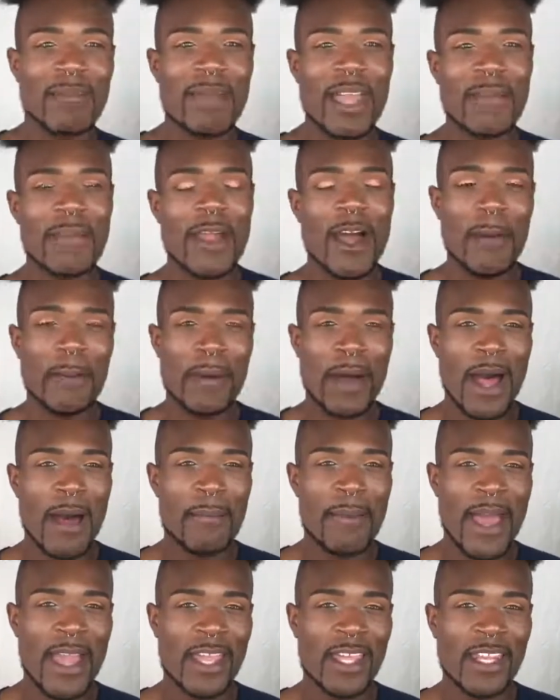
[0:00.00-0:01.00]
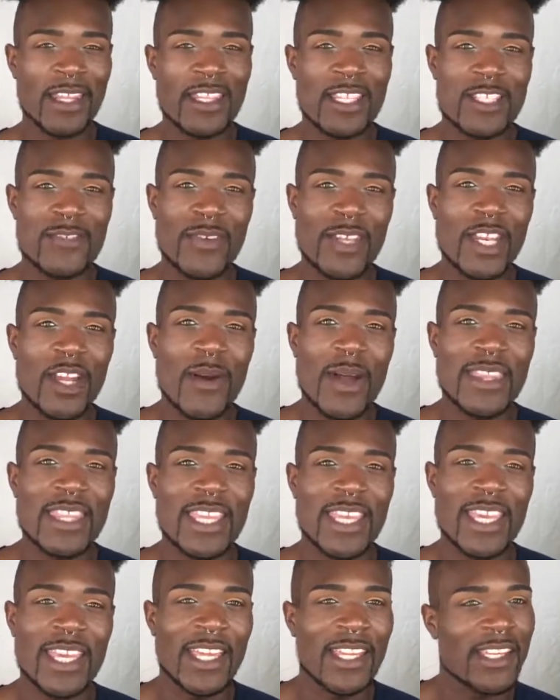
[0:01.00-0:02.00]
Maybe I'll pop back in this video at
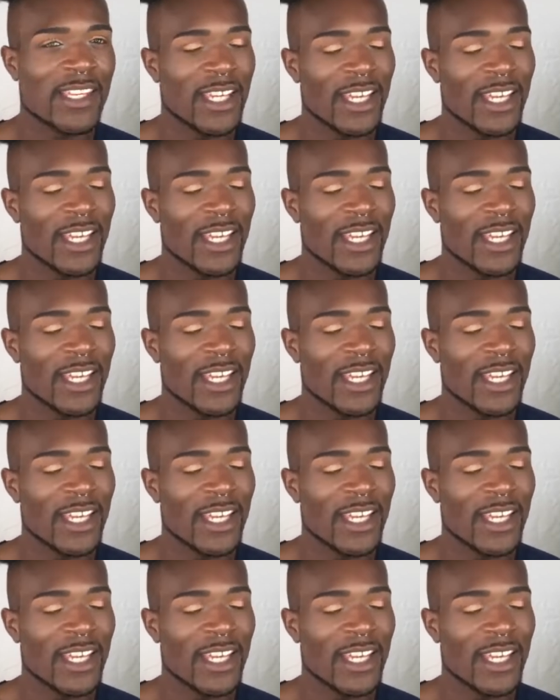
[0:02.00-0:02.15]
the end